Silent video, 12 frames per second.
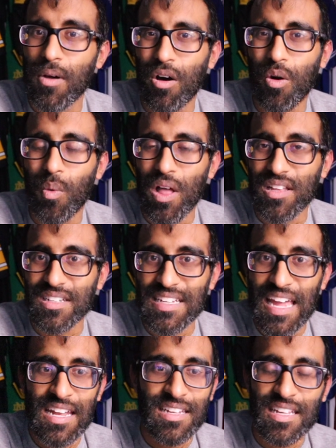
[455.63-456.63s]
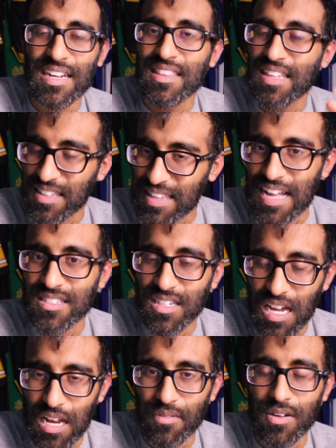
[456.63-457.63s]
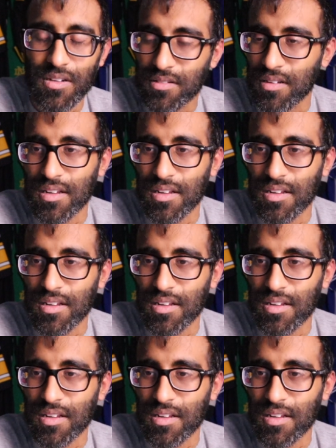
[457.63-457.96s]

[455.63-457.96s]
All well and dandy, and I think that's kind of